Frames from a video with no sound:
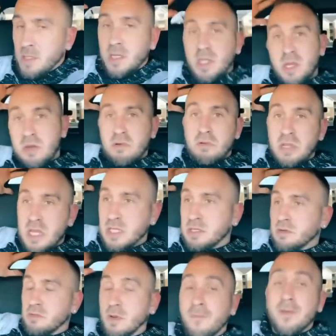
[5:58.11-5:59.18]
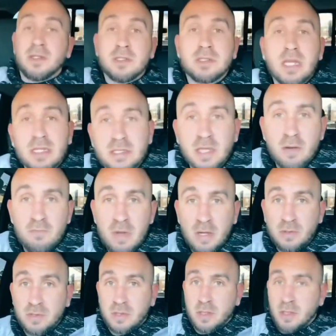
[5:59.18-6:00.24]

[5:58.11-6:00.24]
You don't get to say something else.